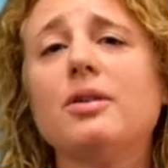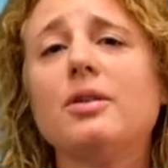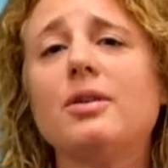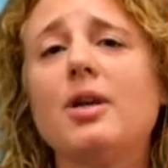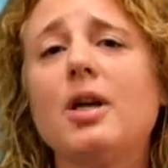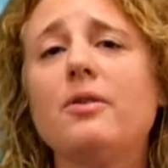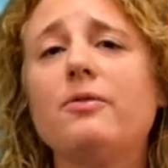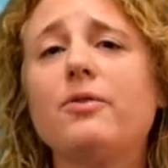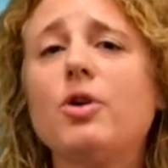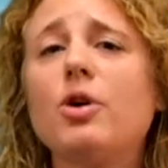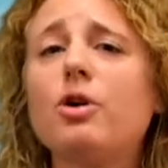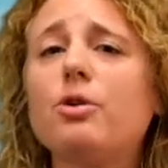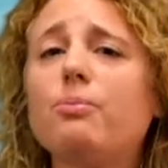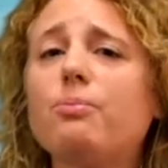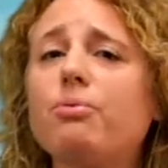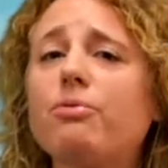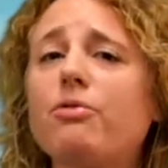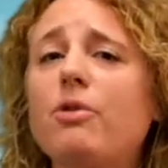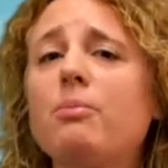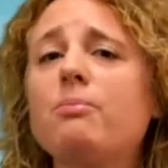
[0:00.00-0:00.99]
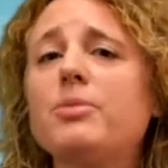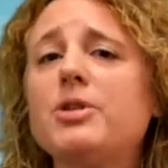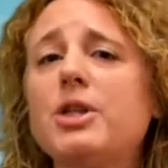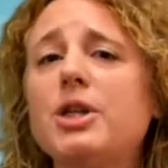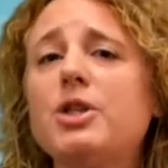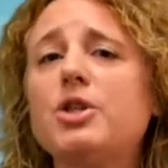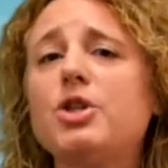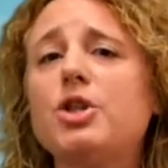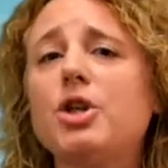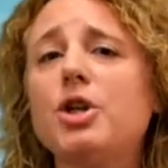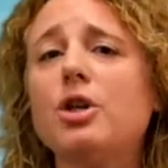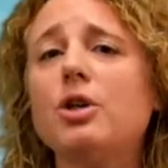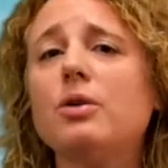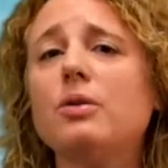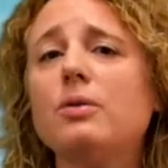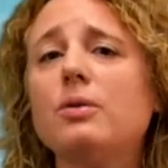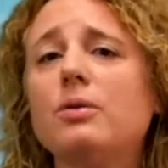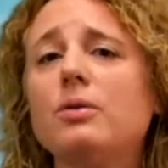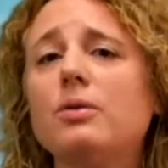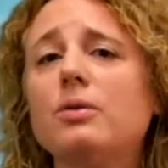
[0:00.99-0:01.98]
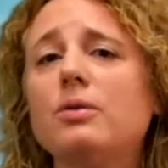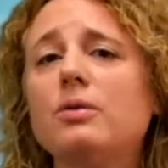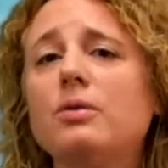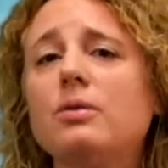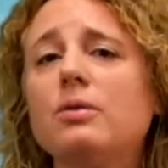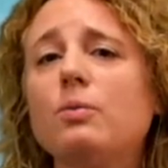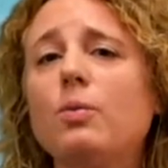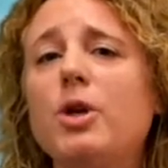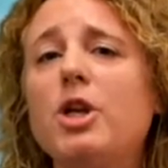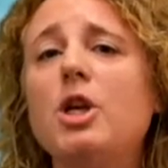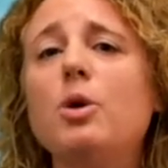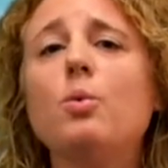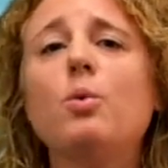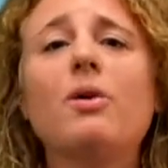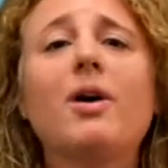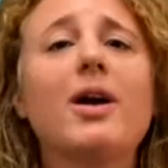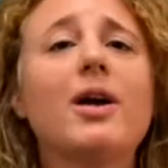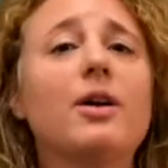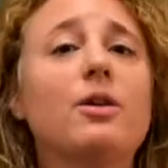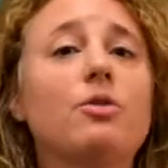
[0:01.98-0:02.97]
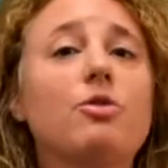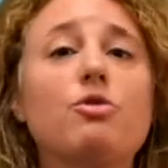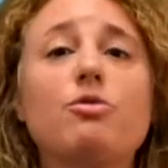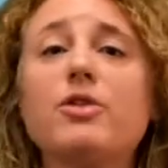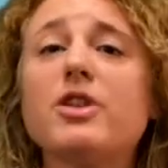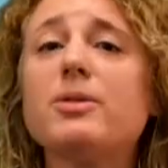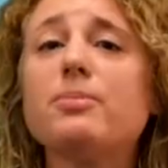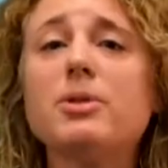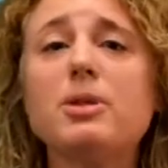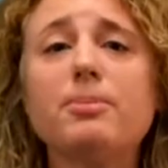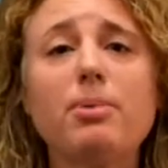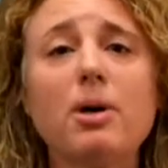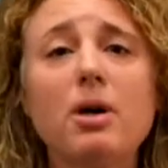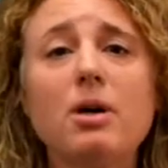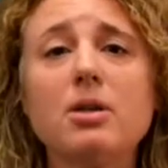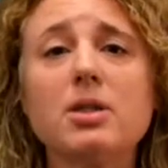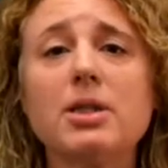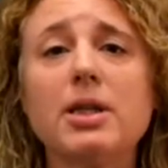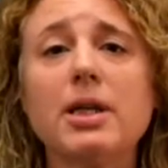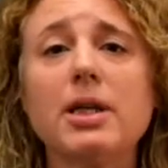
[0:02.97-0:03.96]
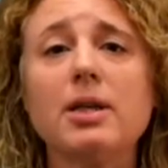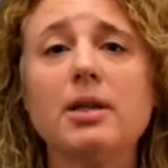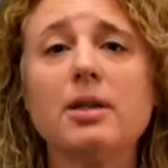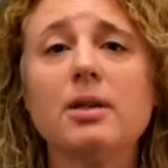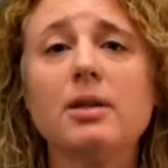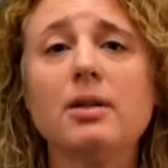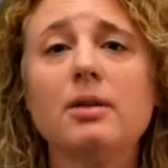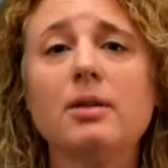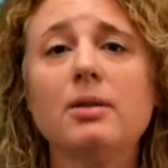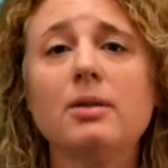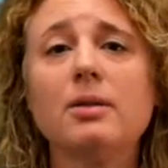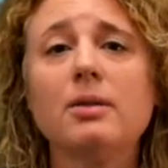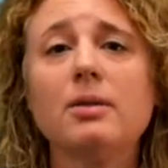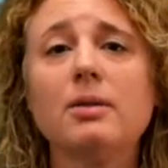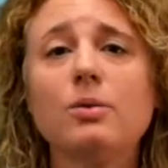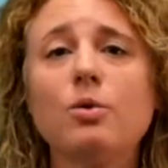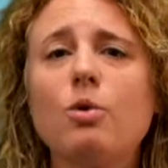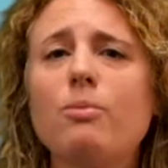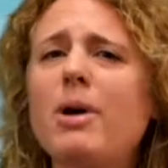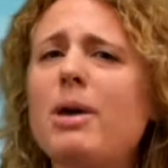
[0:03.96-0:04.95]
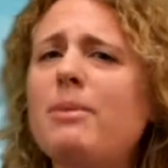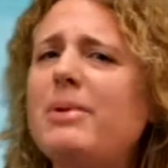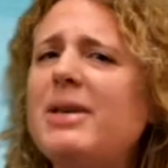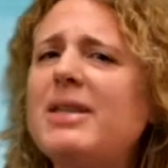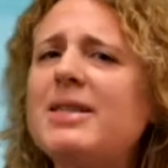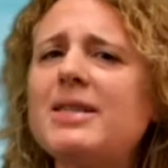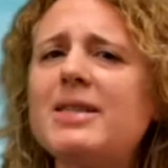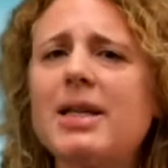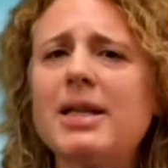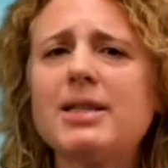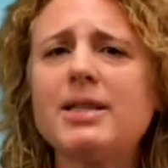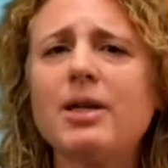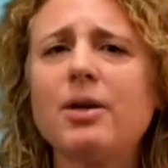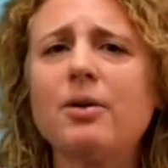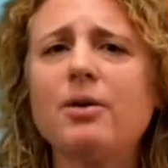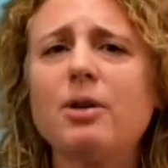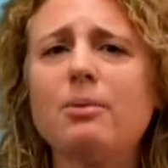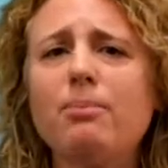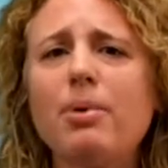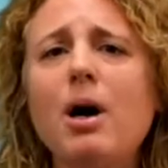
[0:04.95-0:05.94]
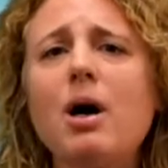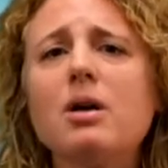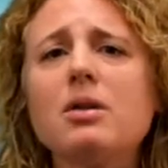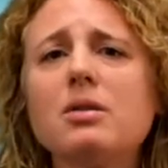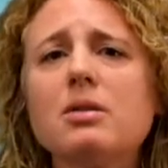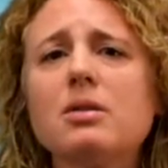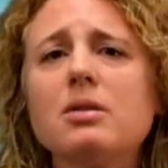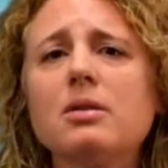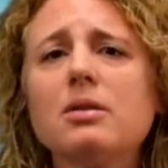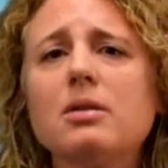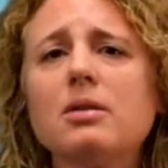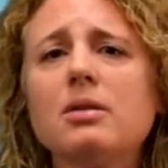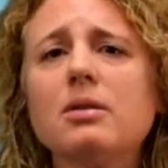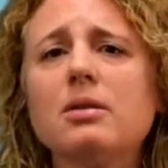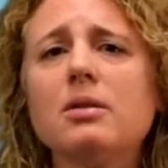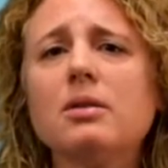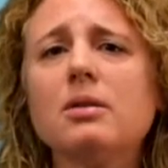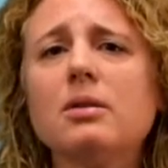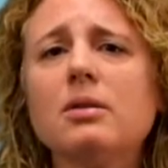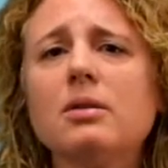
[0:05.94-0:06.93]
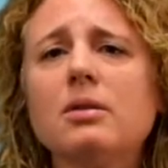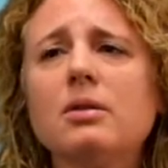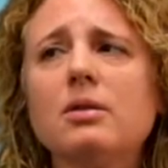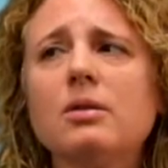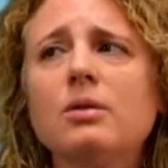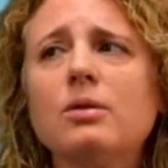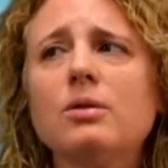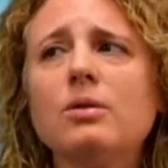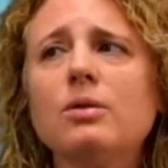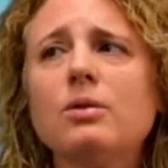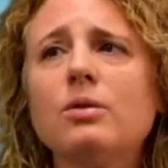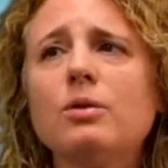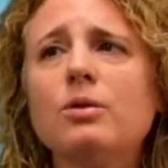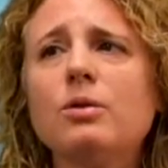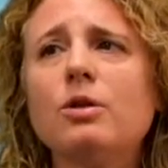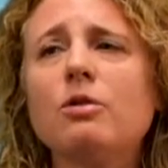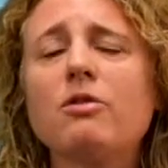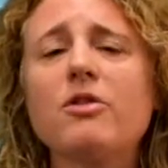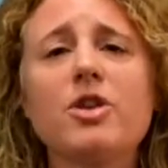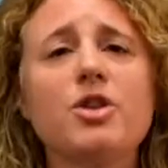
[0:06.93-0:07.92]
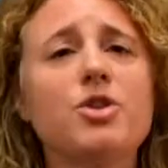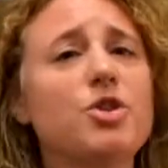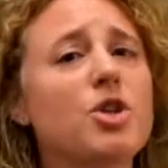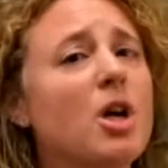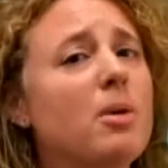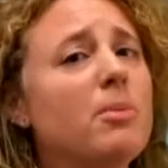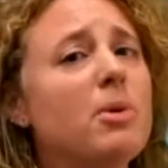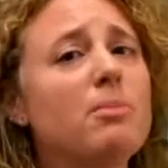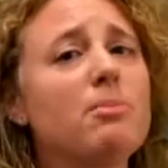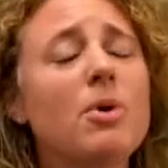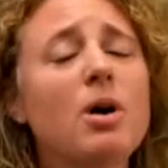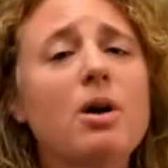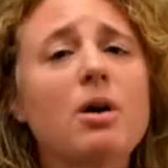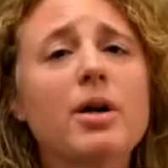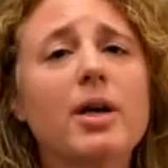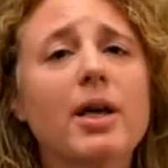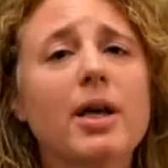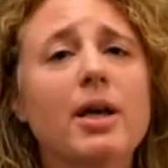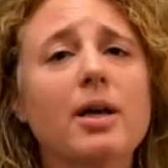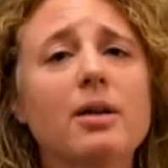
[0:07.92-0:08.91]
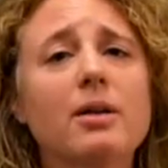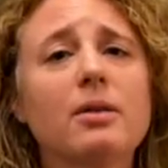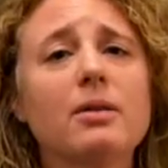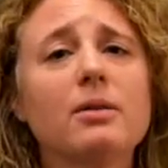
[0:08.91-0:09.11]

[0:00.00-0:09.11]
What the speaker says: if God prompted you when you were at a Christmas party? Or maybe sitting on the bus? Or at the German market?